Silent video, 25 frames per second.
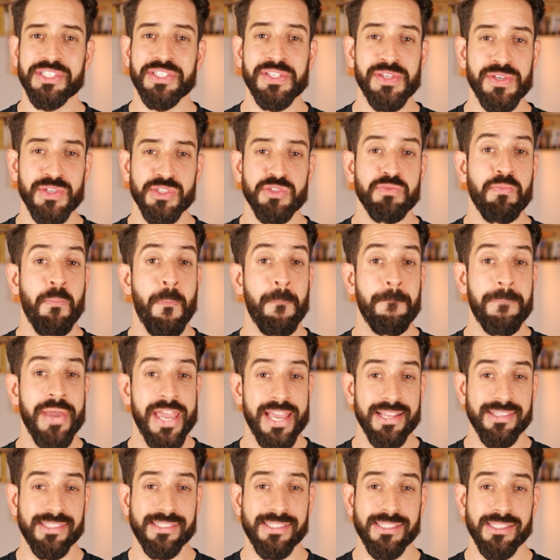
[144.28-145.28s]
use
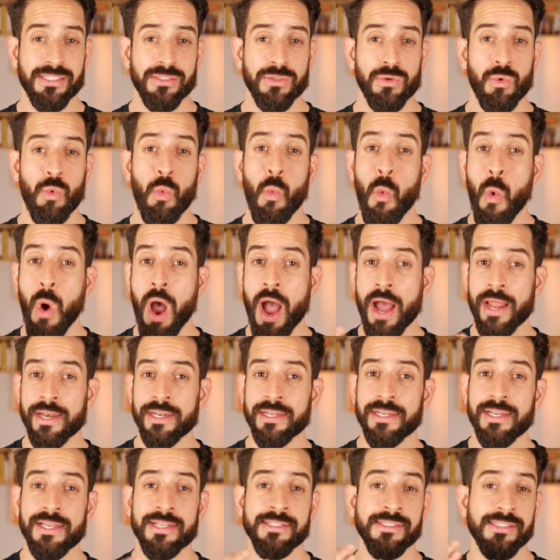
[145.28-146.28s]
bits,
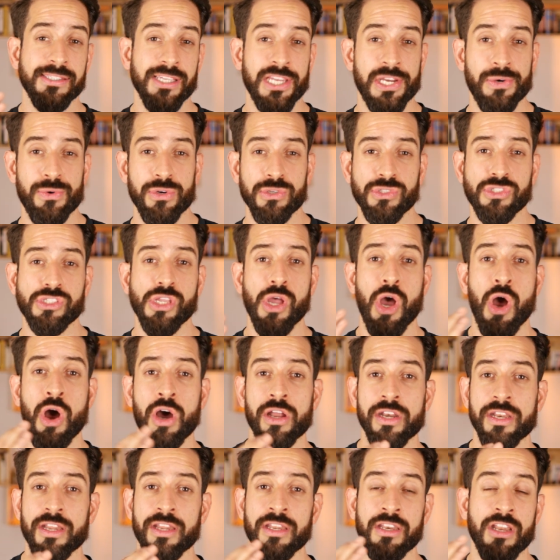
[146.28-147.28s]
1 and zeros,
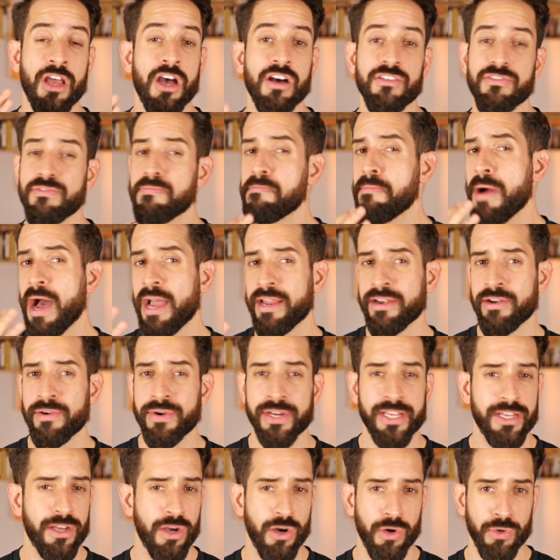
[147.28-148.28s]
on and off
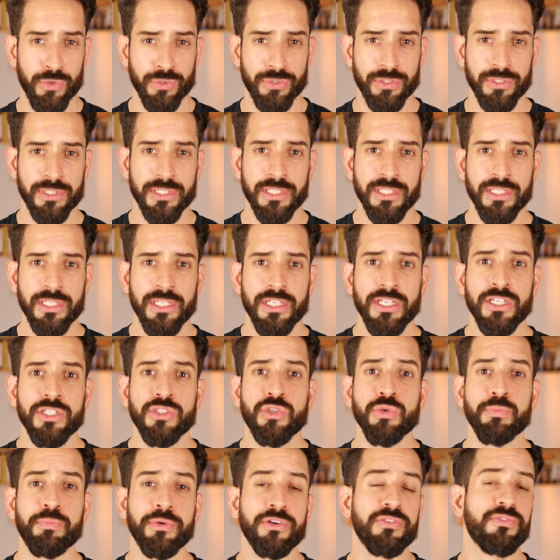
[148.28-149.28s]
binary code
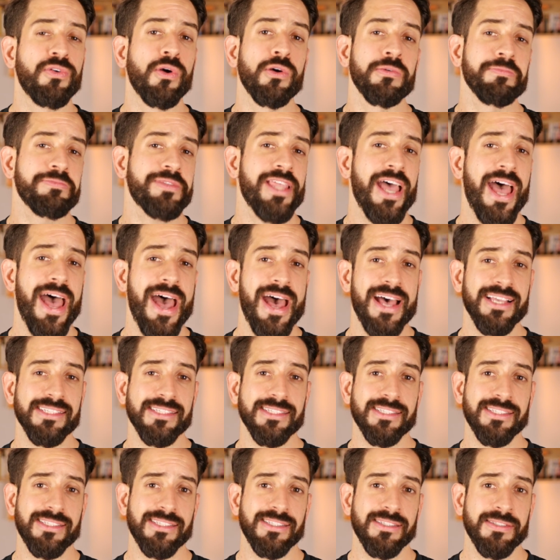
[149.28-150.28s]
to perform
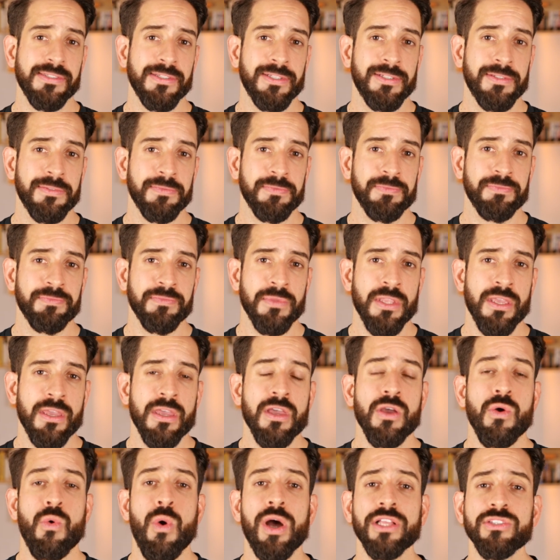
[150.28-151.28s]
tasks,
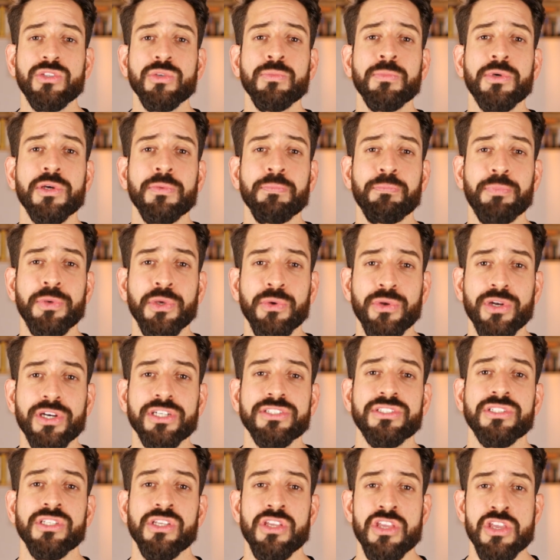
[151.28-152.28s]
quantum
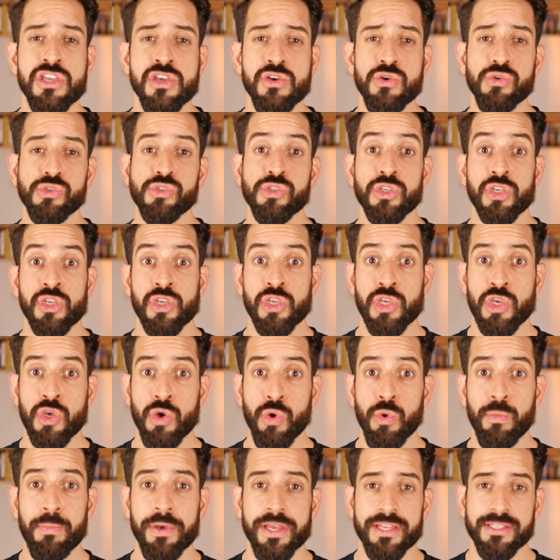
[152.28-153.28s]
computers use
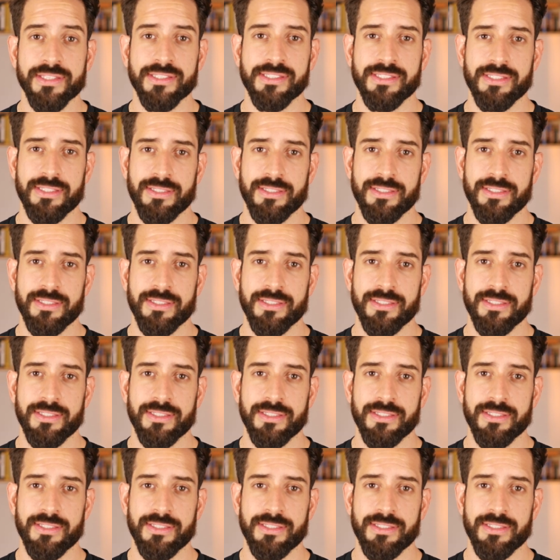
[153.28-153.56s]
qubits.